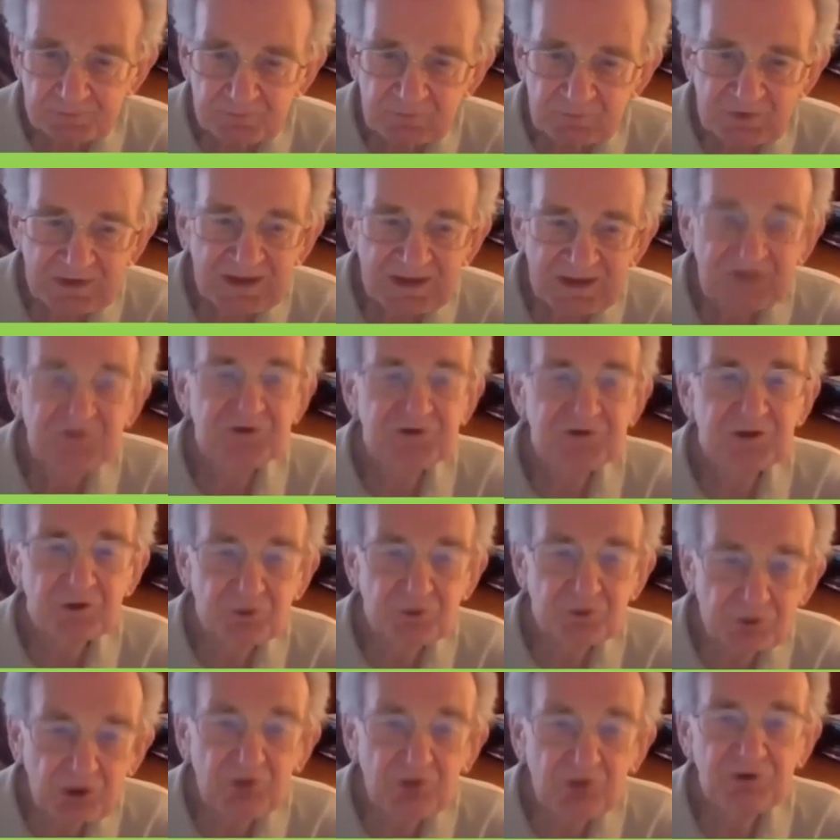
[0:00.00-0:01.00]
it's the
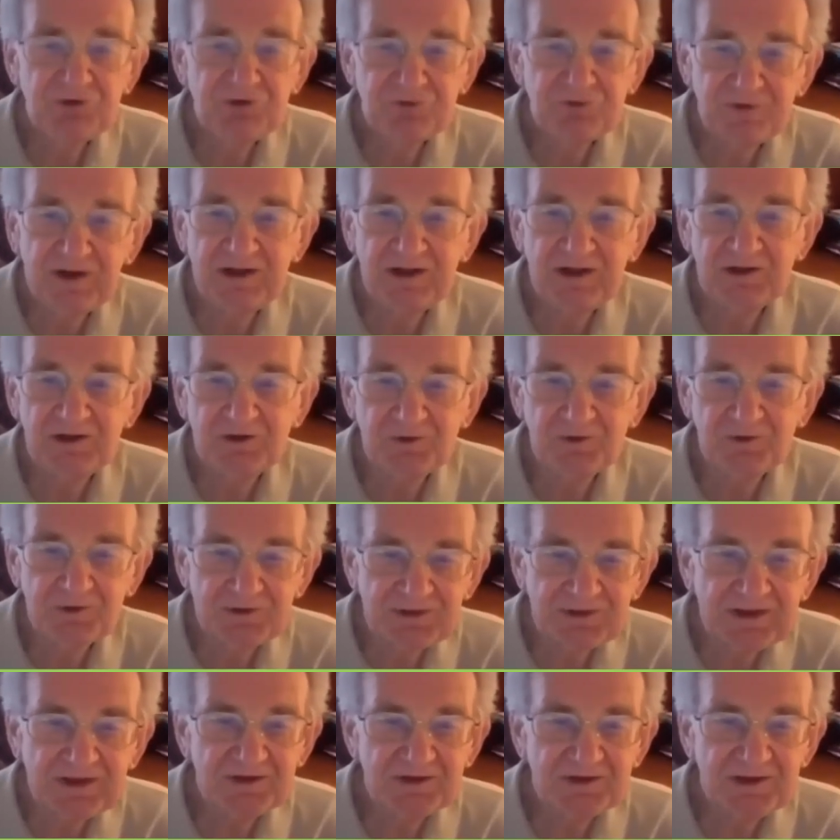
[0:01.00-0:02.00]
gross value, and
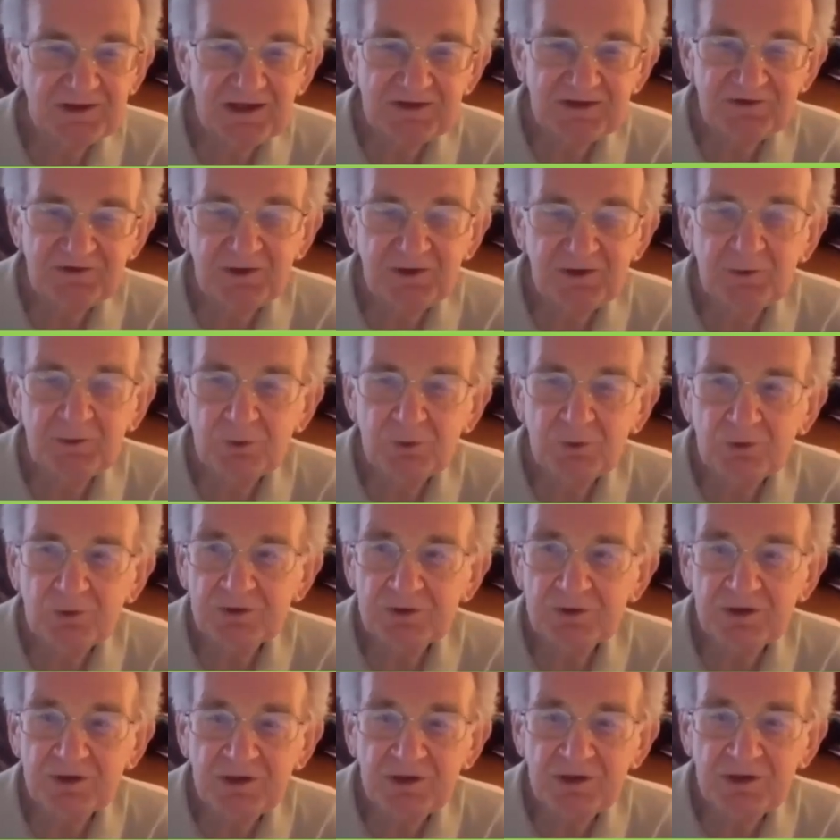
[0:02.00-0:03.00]
that's an important
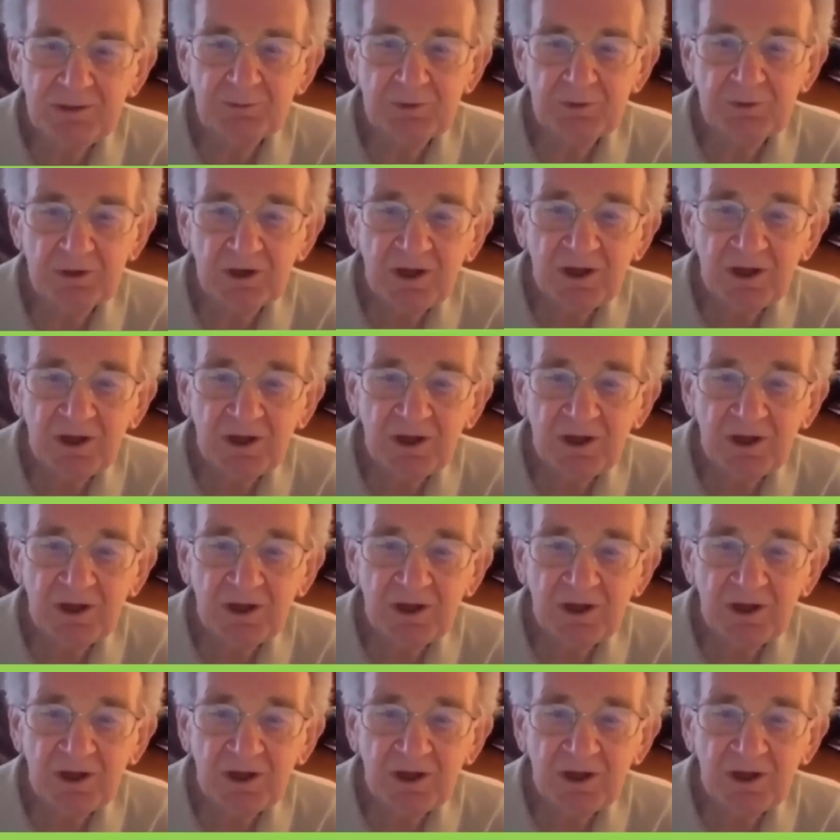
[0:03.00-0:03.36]
number.